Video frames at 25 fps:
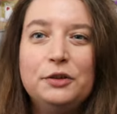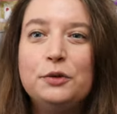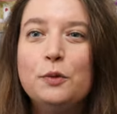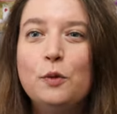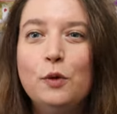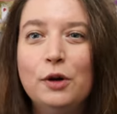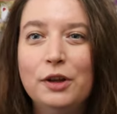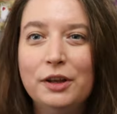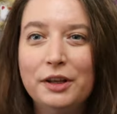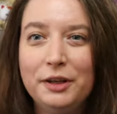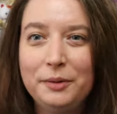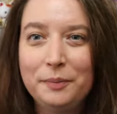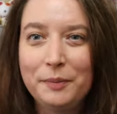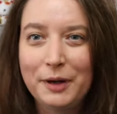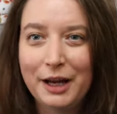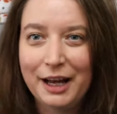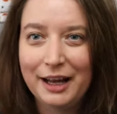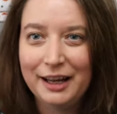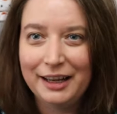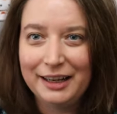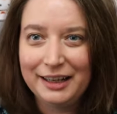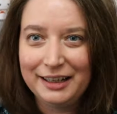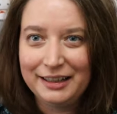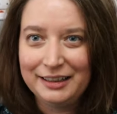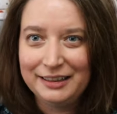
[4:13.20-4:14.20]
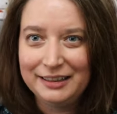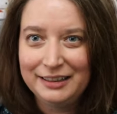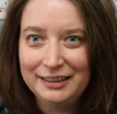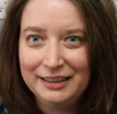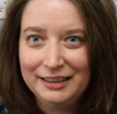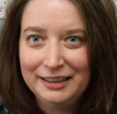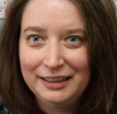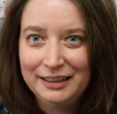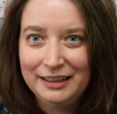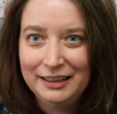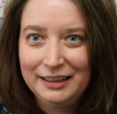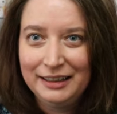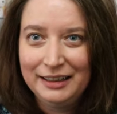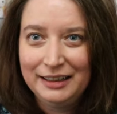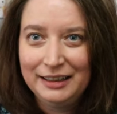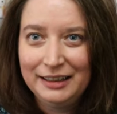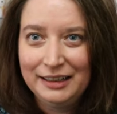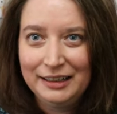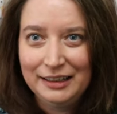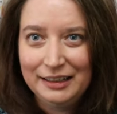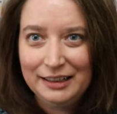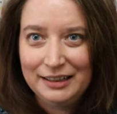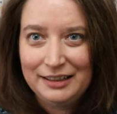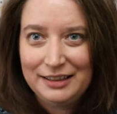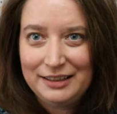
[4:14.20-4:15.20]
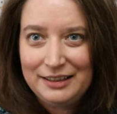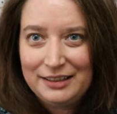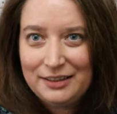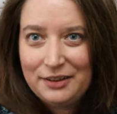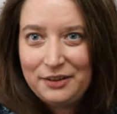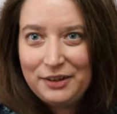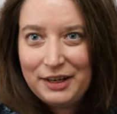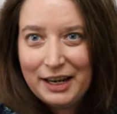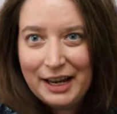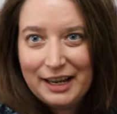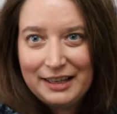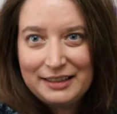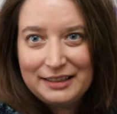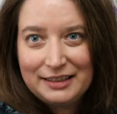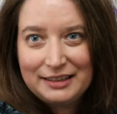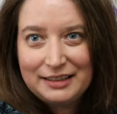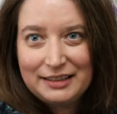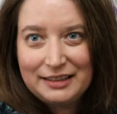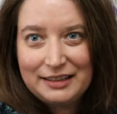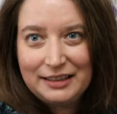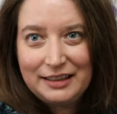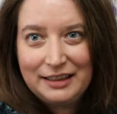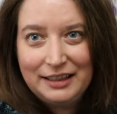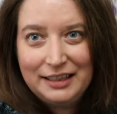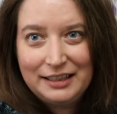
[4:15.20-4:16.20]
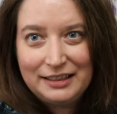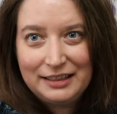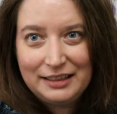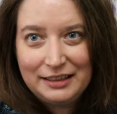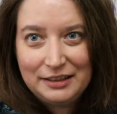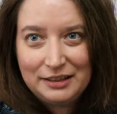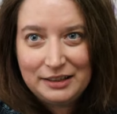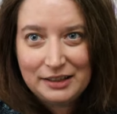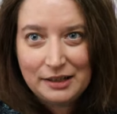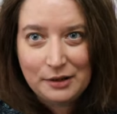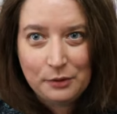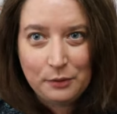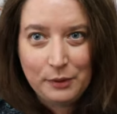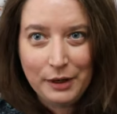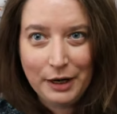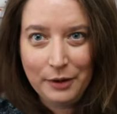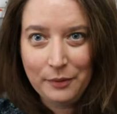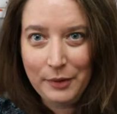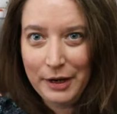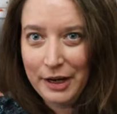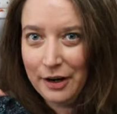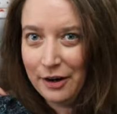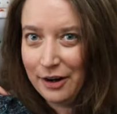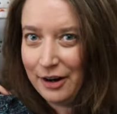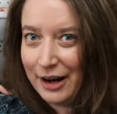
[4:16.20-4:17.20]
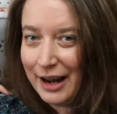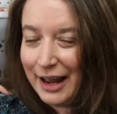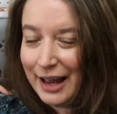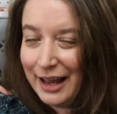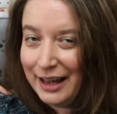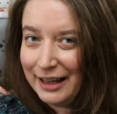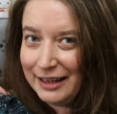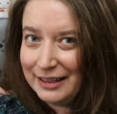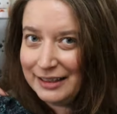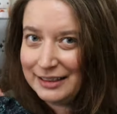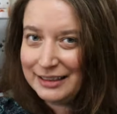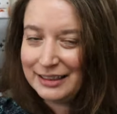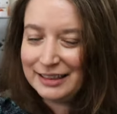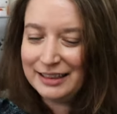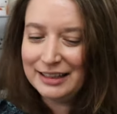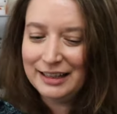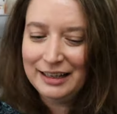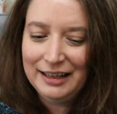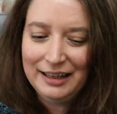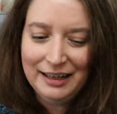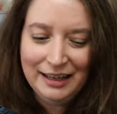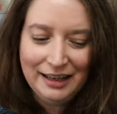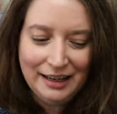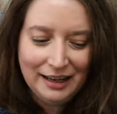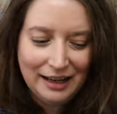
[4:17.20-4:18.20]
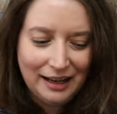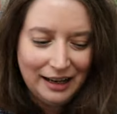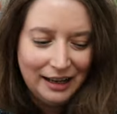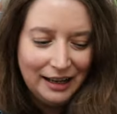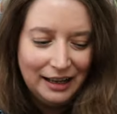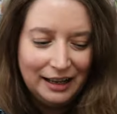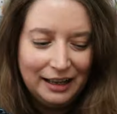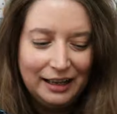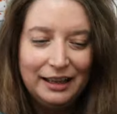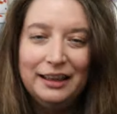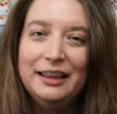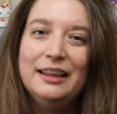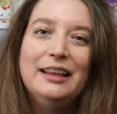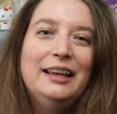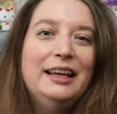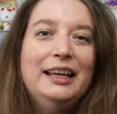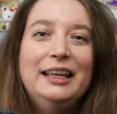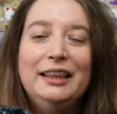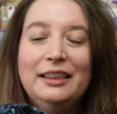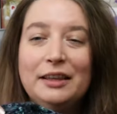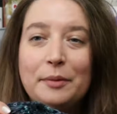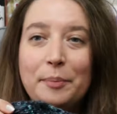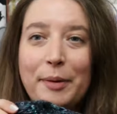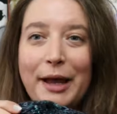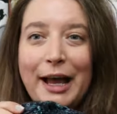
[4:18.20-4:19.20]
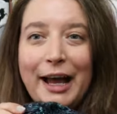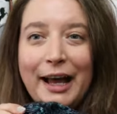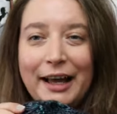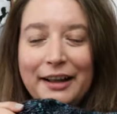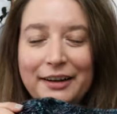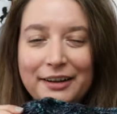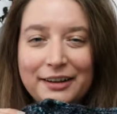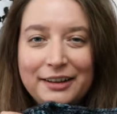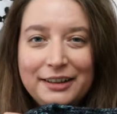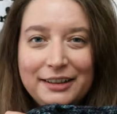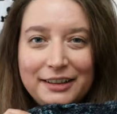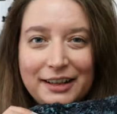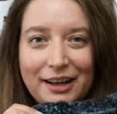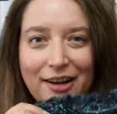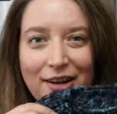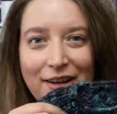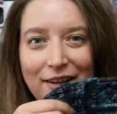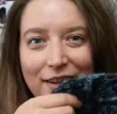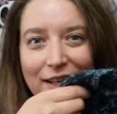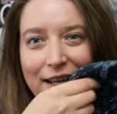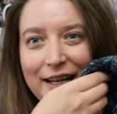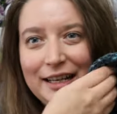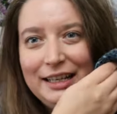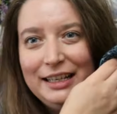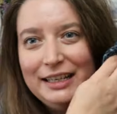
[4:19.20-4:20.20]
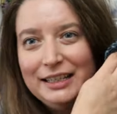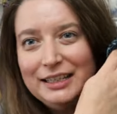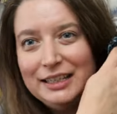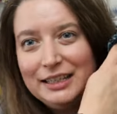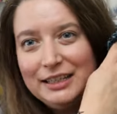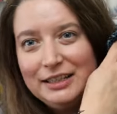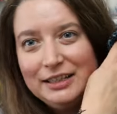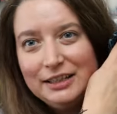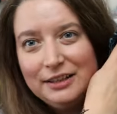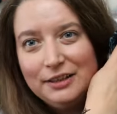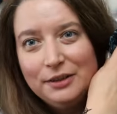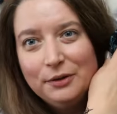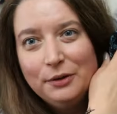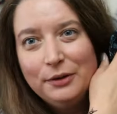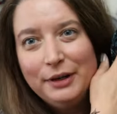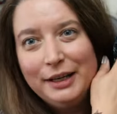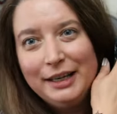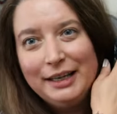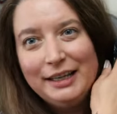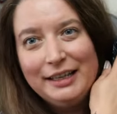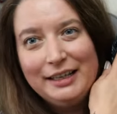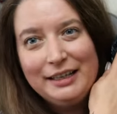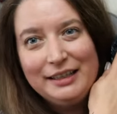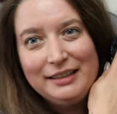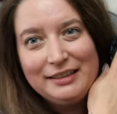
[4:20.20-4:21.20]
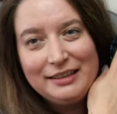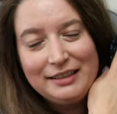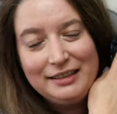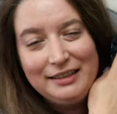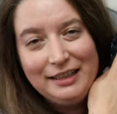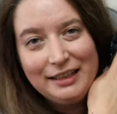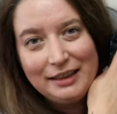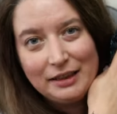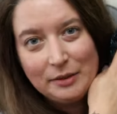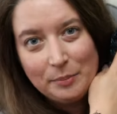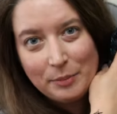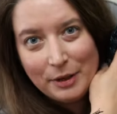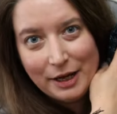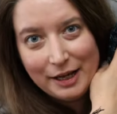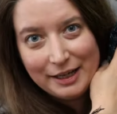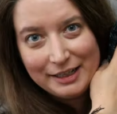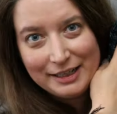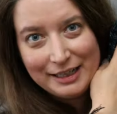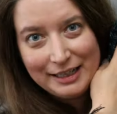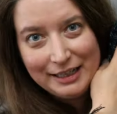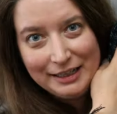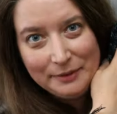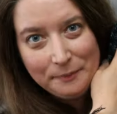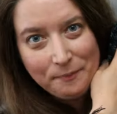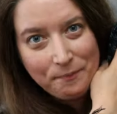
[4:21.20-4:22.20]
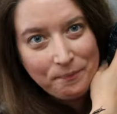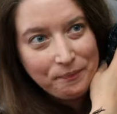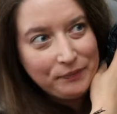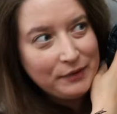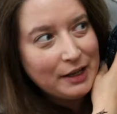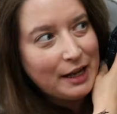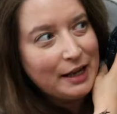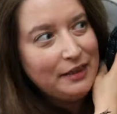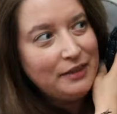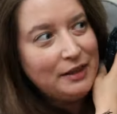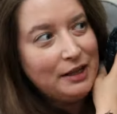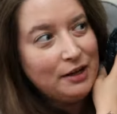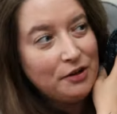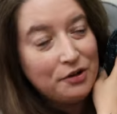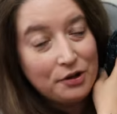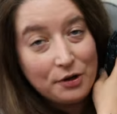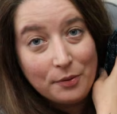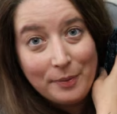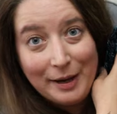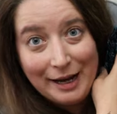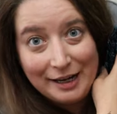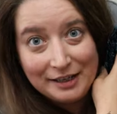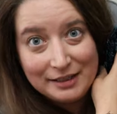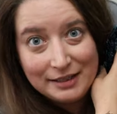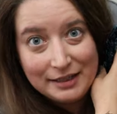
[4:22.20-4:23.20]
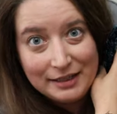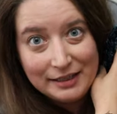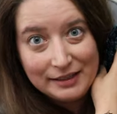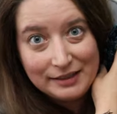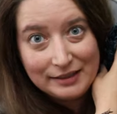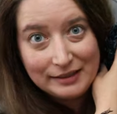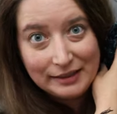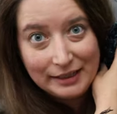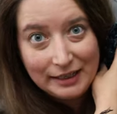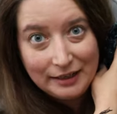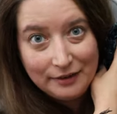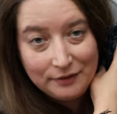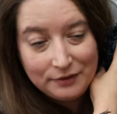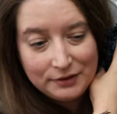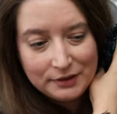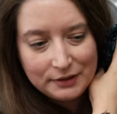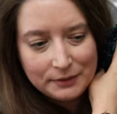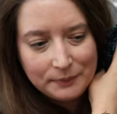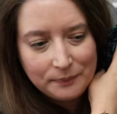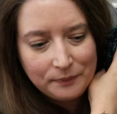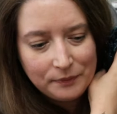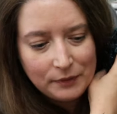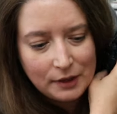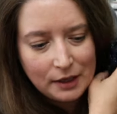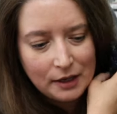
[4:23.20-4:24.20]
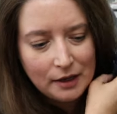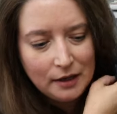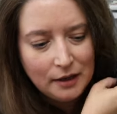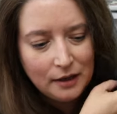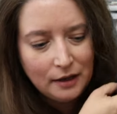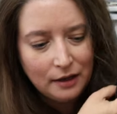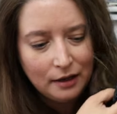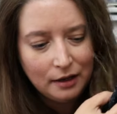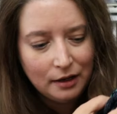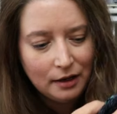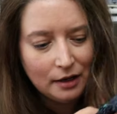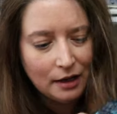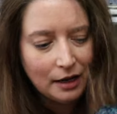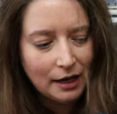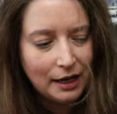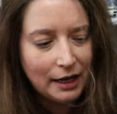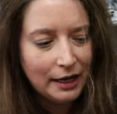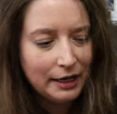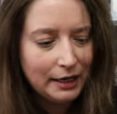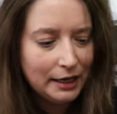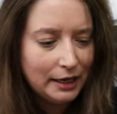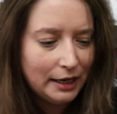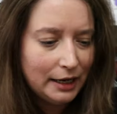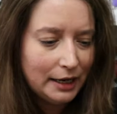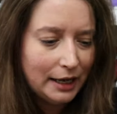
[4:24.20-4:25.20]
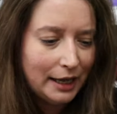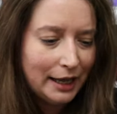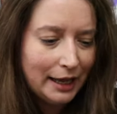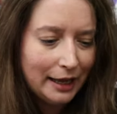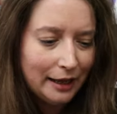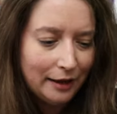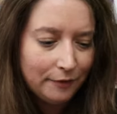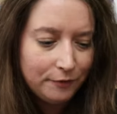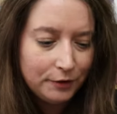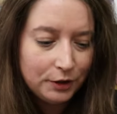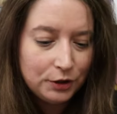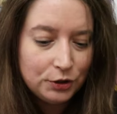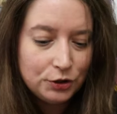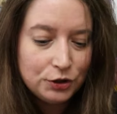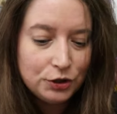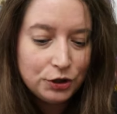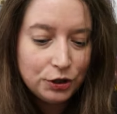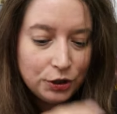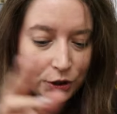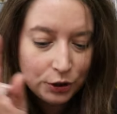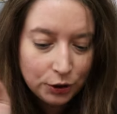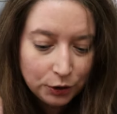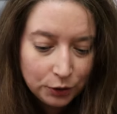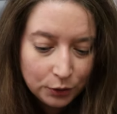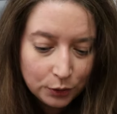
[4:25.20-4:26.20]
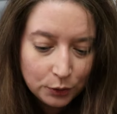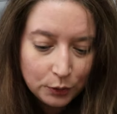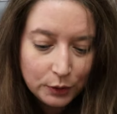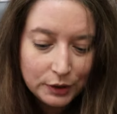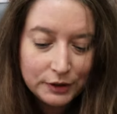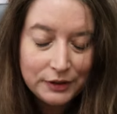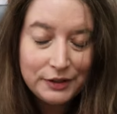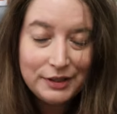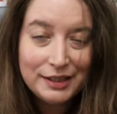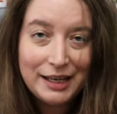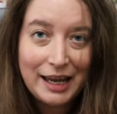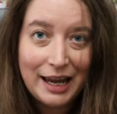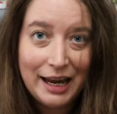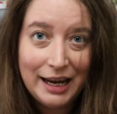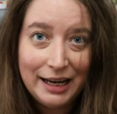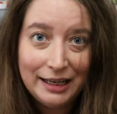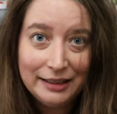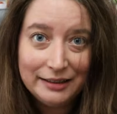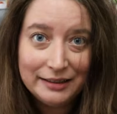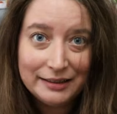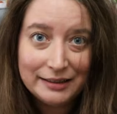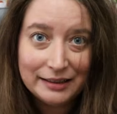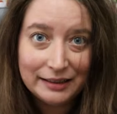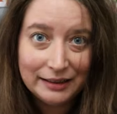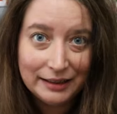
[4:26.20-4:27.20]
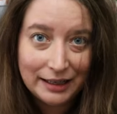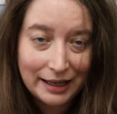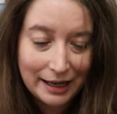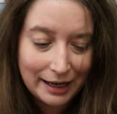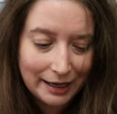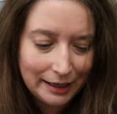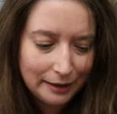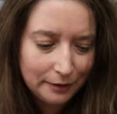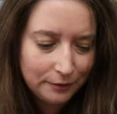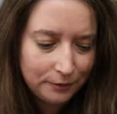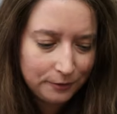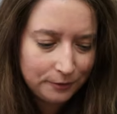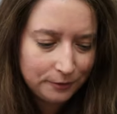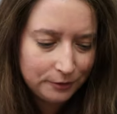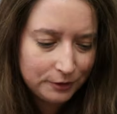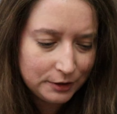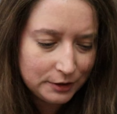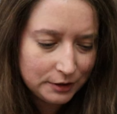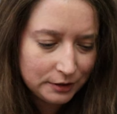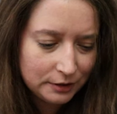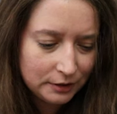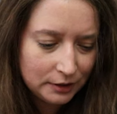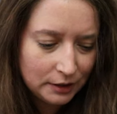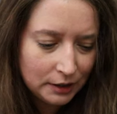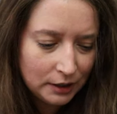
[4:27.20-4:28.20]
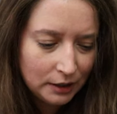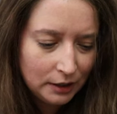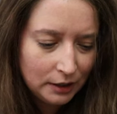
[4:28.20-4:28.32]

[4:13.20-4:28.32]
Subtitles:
is Woolen Pine. So yes, this is where we are at. In the pattern, all I need to do is knit the body and then I'll go back to the sleeves. I have two skeins left,